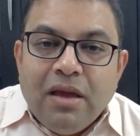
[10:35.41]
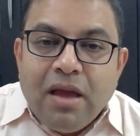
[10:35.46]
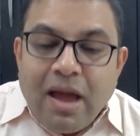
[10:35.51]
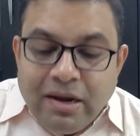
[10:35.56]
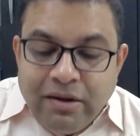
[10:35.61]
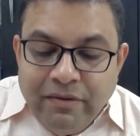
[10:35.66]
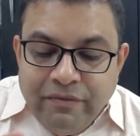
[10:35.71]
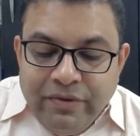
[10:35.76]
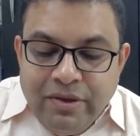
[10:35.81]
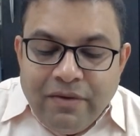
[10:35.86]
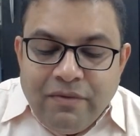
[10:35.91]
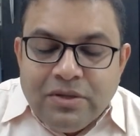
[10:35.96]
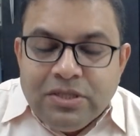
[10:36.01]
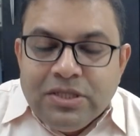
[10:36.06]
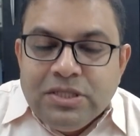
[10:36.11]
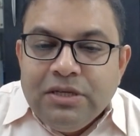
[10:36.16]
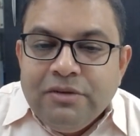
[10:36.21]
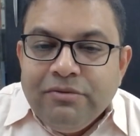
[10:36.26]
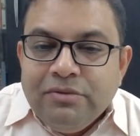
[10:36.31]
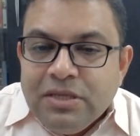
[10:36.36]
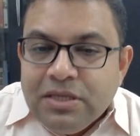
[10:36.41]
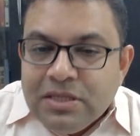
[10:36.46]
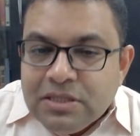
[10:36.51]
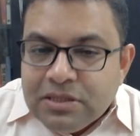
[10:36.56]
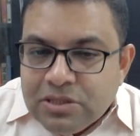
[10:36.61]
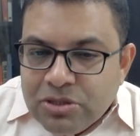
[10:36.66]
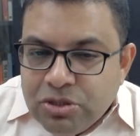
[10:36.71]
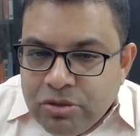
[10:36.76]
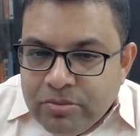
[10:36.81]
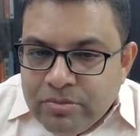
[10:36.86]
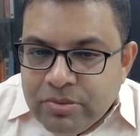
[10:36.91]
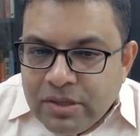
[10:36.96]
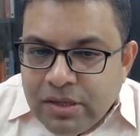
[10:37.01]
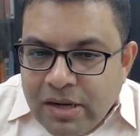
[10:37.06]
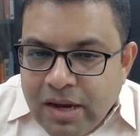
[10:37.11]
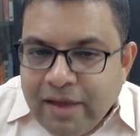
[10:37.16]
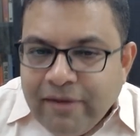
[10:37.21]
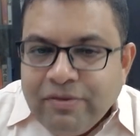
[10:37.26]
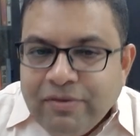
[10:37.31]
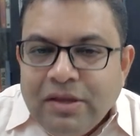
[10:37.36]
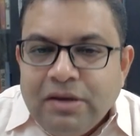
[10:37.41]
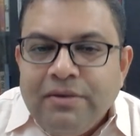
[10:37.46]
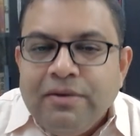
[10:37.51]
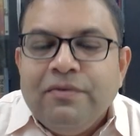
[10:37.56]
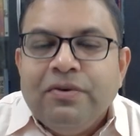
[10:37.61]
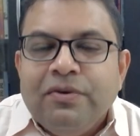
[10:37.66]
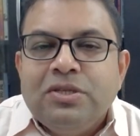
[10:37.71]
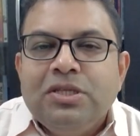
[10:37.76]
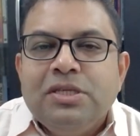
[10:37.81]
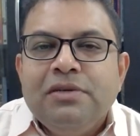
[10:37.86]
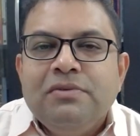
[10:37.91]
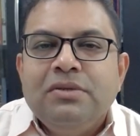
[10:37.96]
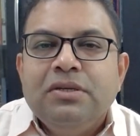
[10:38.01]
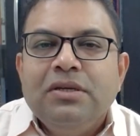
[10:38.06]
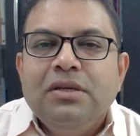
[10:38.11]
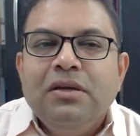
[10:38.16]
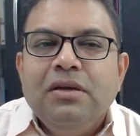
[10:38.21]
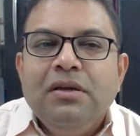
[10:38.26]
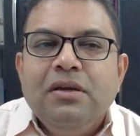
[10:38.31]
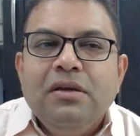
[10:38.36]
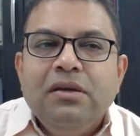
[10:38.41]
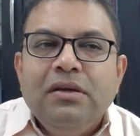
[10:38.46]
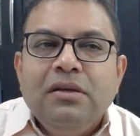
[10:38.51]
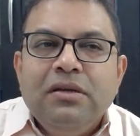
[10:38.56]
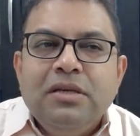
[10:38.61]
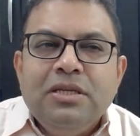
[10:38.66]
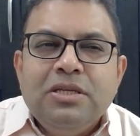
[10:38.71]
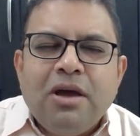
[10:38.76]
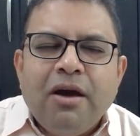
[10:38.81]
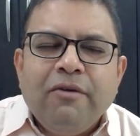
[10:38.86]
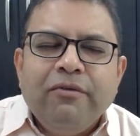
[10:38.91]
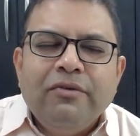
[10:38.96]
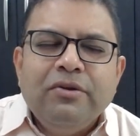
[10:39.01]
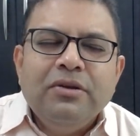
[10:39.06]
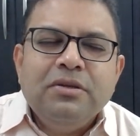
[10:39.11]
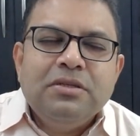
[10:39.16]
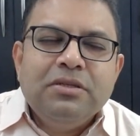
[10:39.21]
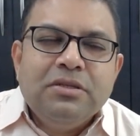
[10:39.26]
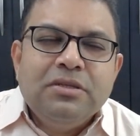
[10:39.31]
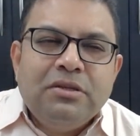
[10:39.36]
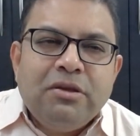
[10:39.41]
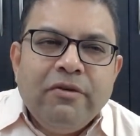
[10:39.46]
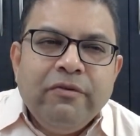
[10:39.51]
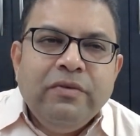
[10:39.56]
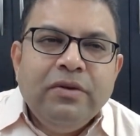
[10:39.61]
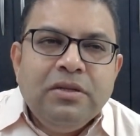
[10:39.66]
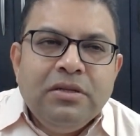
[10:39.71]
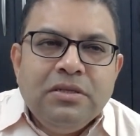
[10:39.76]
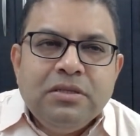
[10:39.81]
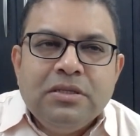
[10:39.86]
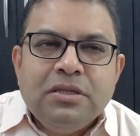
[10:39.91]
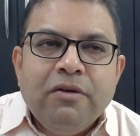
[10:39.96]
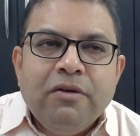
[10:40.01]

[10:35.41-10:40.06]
And we have achieved this human life that we have achieved is after several